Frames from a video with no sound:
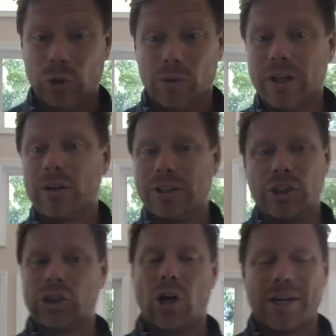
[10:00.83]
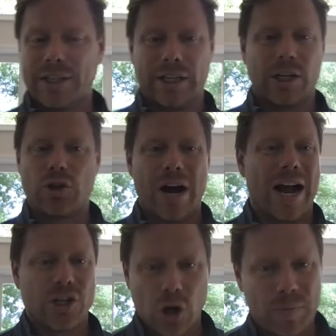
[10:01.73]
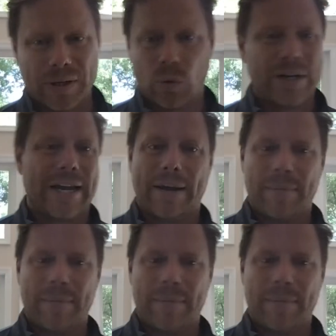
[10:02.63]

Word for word: were literally just tossing in the trash, hoping one day